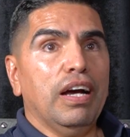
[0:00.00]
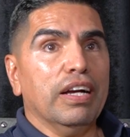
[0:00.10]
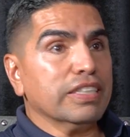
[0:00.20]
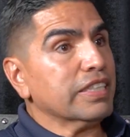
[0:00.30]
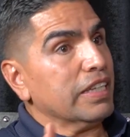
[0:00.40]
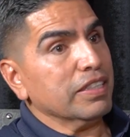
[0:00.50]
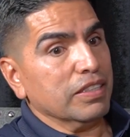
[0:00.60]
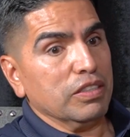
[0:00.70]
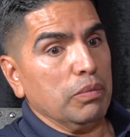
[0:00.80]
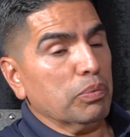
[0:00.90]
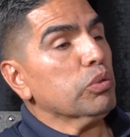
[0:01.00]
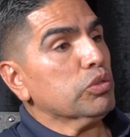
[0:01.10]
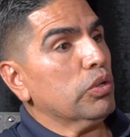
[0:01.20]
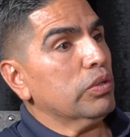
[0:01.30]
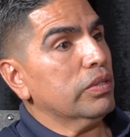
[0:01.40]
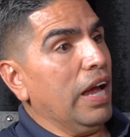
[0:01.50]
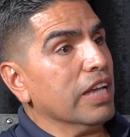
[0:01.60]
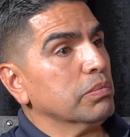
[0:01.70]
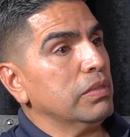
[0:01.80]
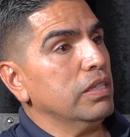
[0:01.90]
Because the producer
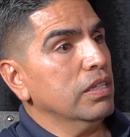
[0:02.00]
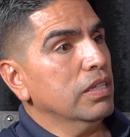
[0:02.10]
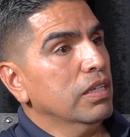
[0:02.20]
asked me,